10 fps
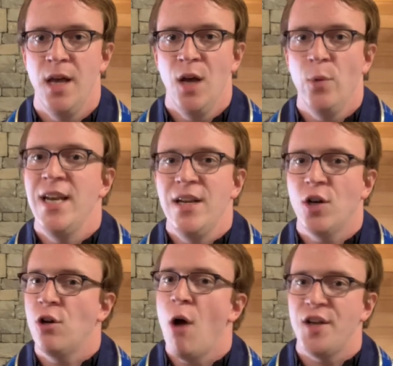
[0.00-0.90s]
We need to
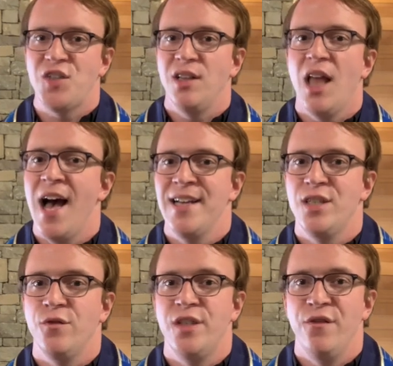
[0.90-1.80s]
cross the lines
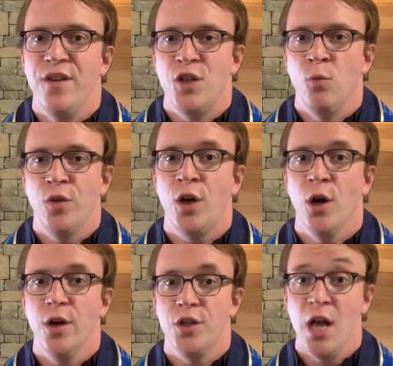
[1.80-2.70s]
of division with
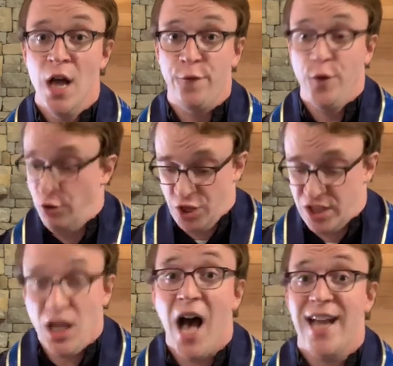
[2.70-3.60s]
courage, for they're
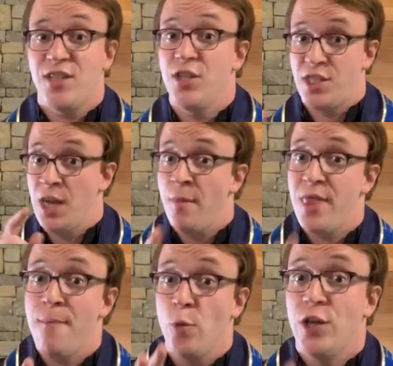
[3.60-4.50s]
just lines, and some of
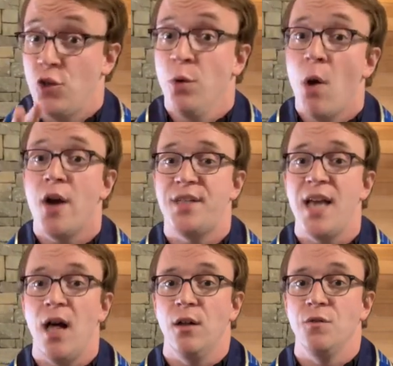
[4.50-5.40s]
them we drew
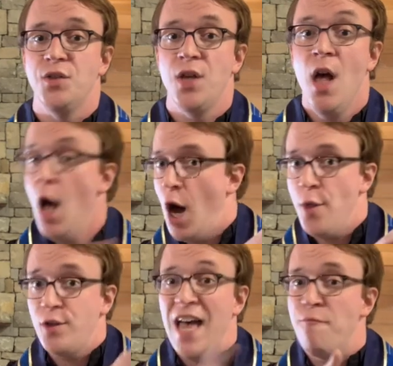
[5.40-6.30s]
ourselves.
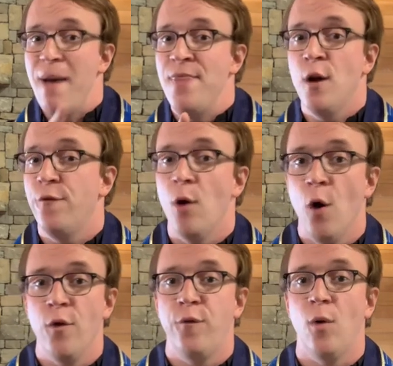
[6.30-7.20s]
Others have been there for
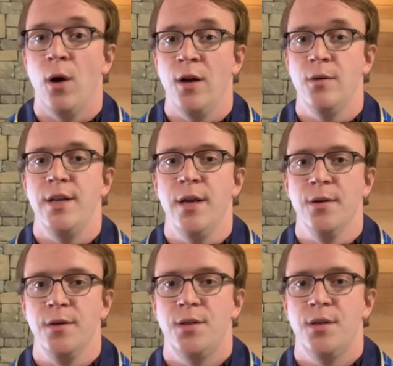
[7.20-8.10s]
over 400
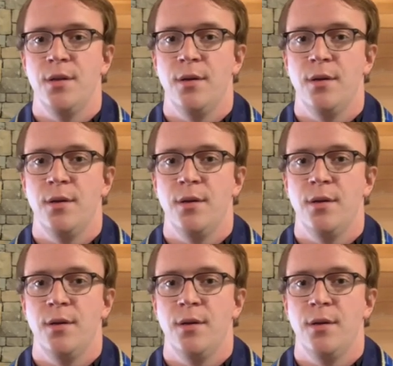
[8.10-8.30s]
years.